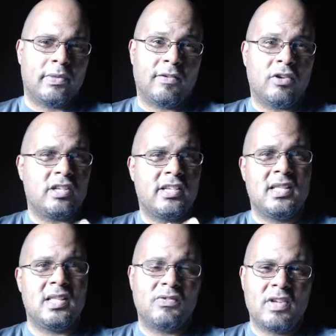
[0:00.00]
If you're
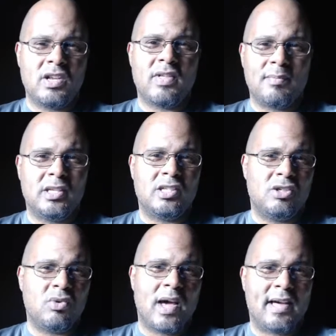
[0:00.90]
seeing this video, that means
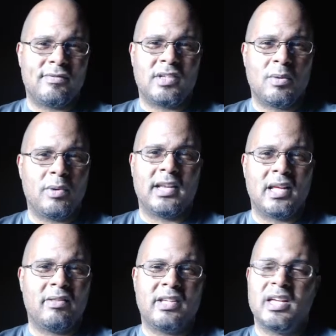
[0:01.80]
you have some way to
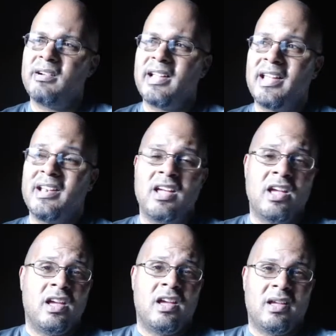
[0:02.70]
get on the internet.
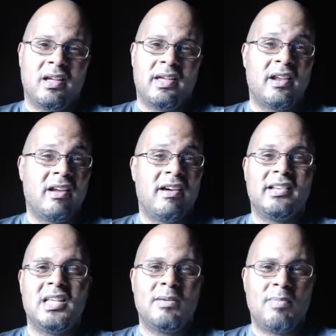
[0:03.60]
Get
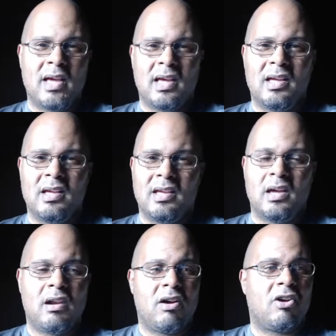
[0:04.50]
on eBay,
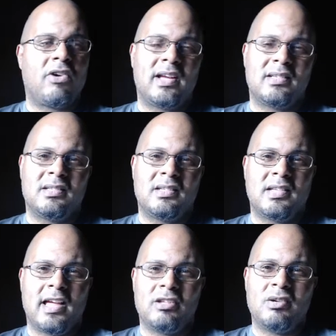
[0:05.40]
get on
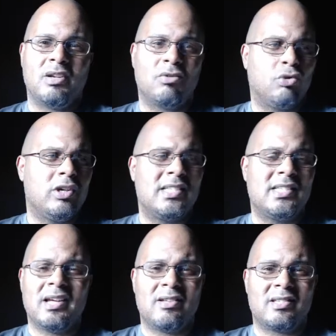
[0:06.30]
Craigslist, and you can
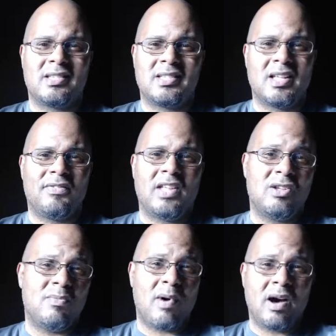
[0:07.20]
resell the stuff that
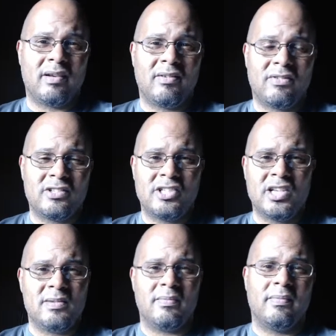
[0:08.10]
you bought for
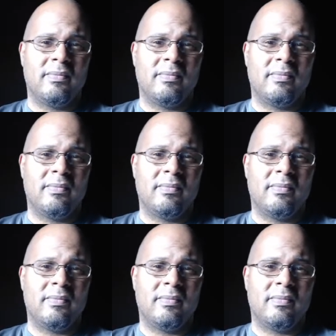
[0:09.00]
cheap.